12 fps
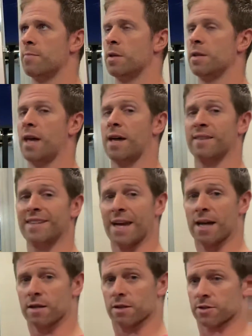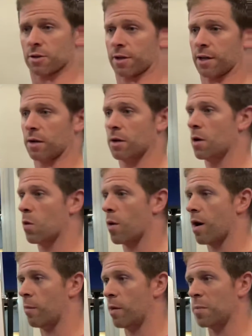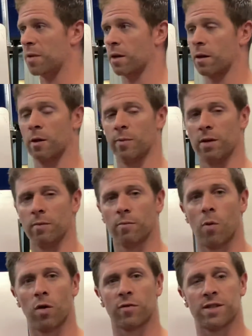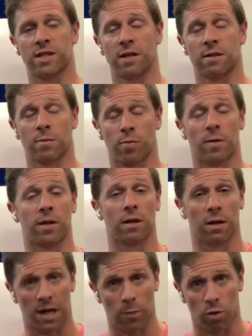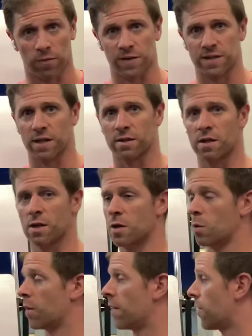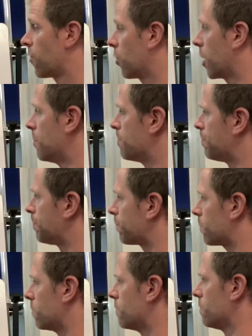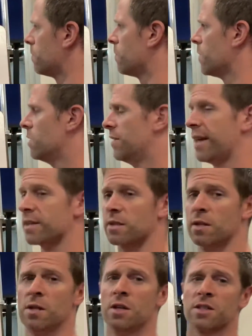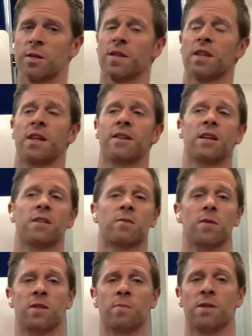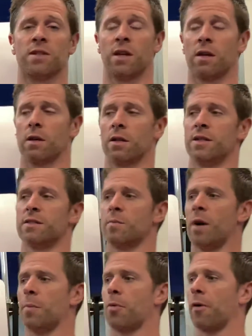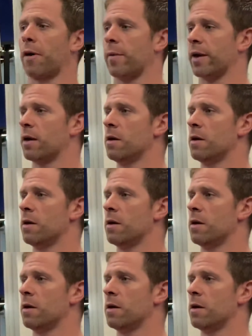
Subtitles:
not at the end of the circuit where I might be a little bit more fatigued, probably a lot more fatigued within the circuit. Next, something that I think is missing, at least in my programming,